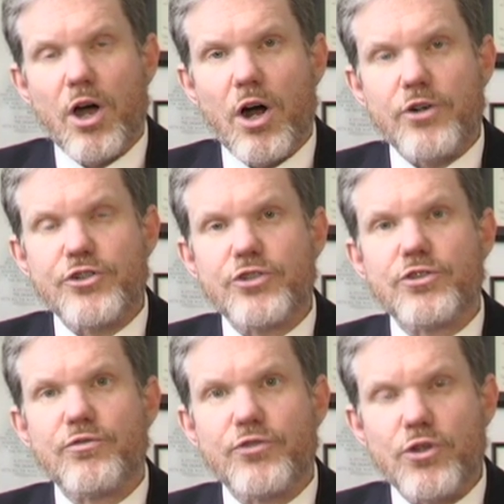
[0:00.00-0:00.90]
are
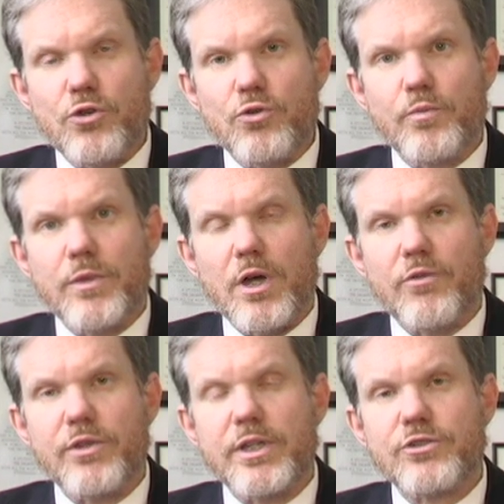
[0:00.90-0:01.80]
just a few
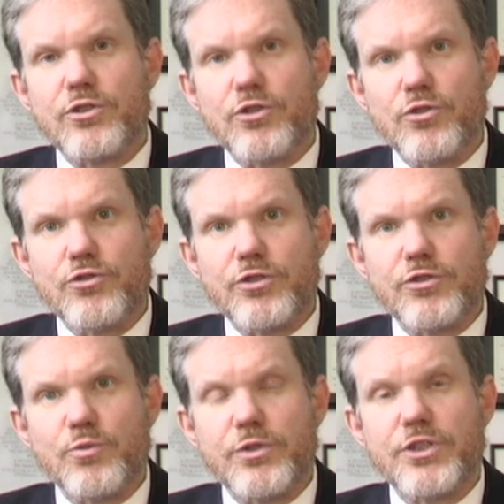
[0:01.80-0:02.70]
of the
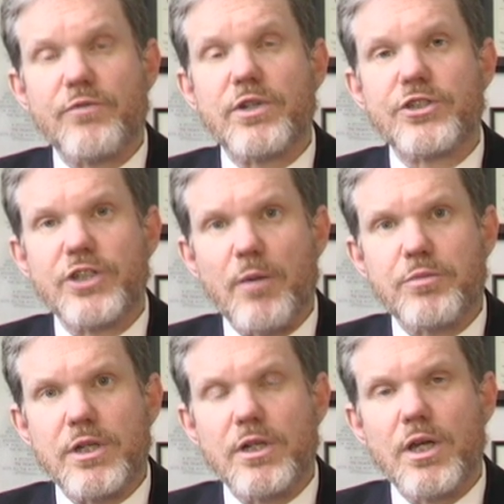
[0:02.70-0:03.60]
institutions which have
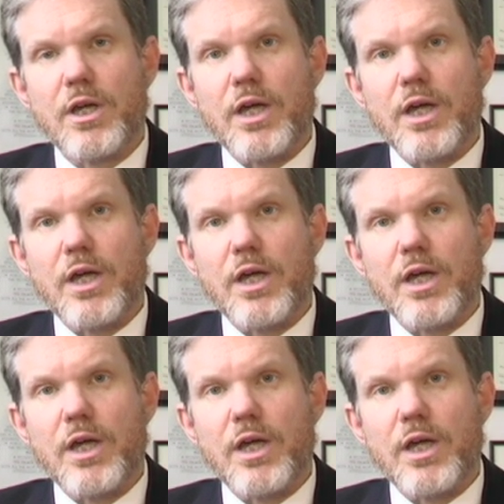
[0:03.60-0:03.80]
accepted